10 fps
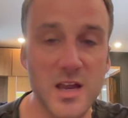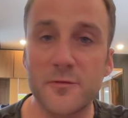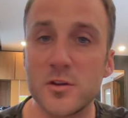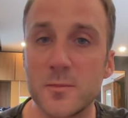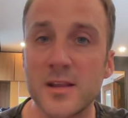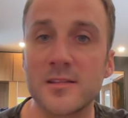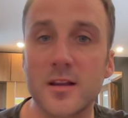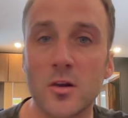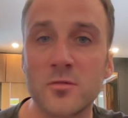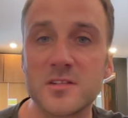Have you been
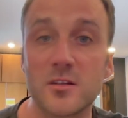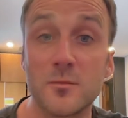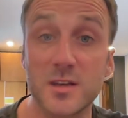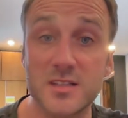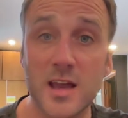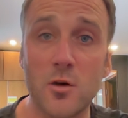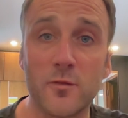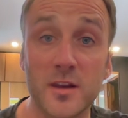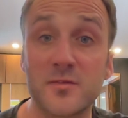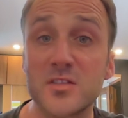along to them
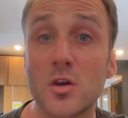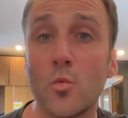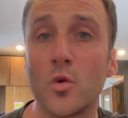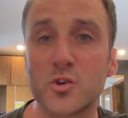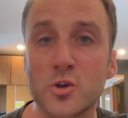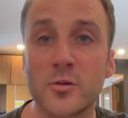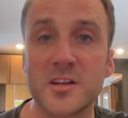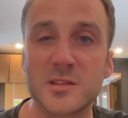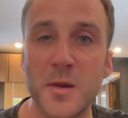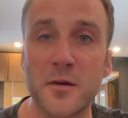yourself? And if so, what's your
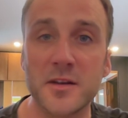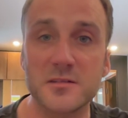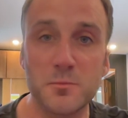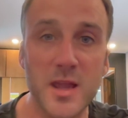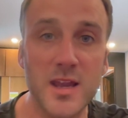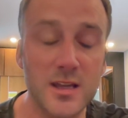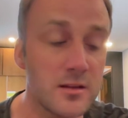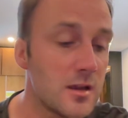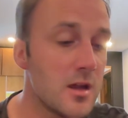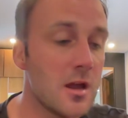experience been?